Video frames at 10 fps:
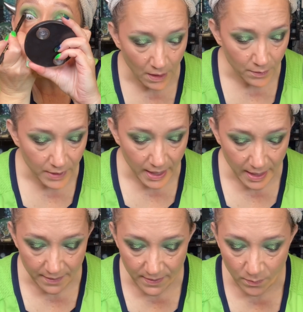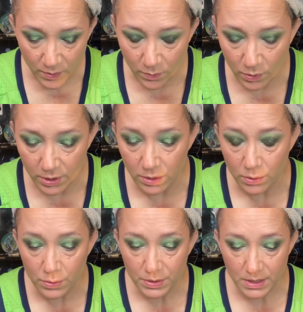All right, and then we will
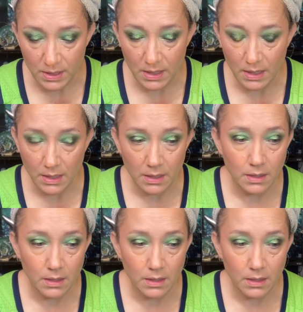use the,